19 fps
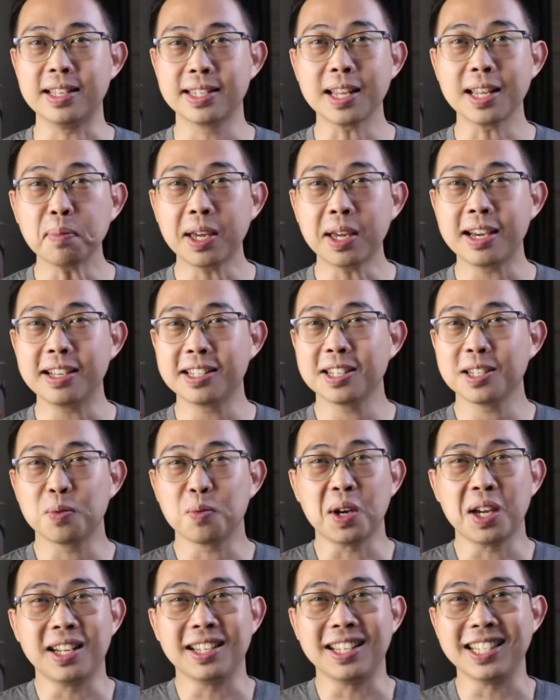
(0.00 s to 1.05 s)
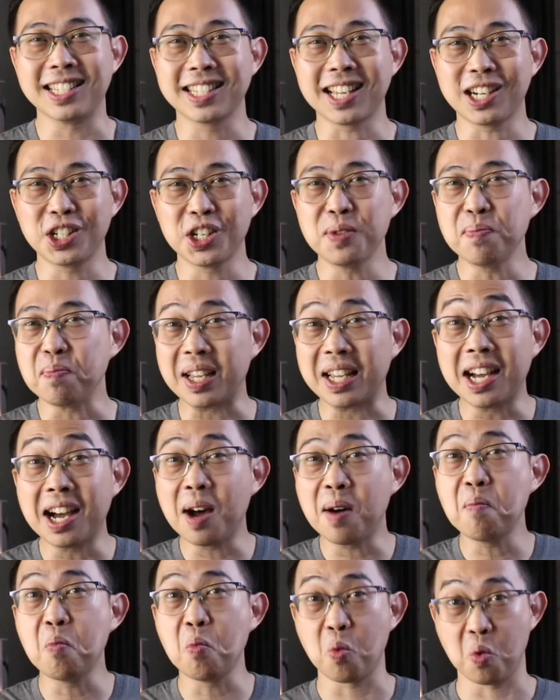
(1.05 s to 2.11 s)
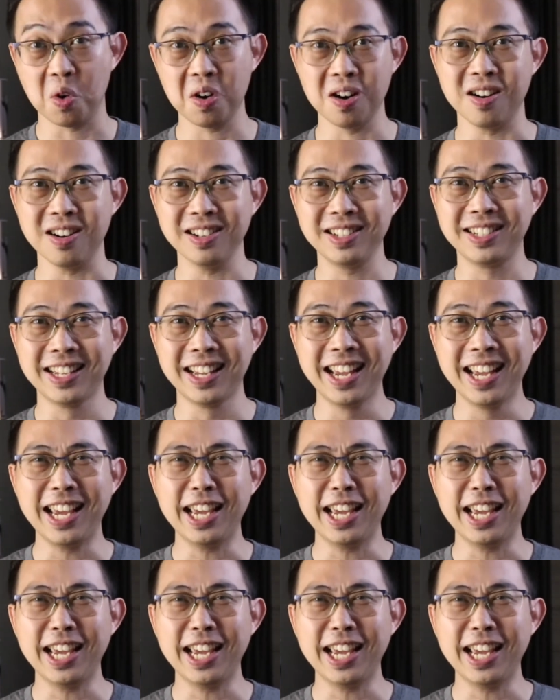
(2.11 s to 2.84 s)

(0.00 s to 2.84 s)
some cases where the discussion becomes worse,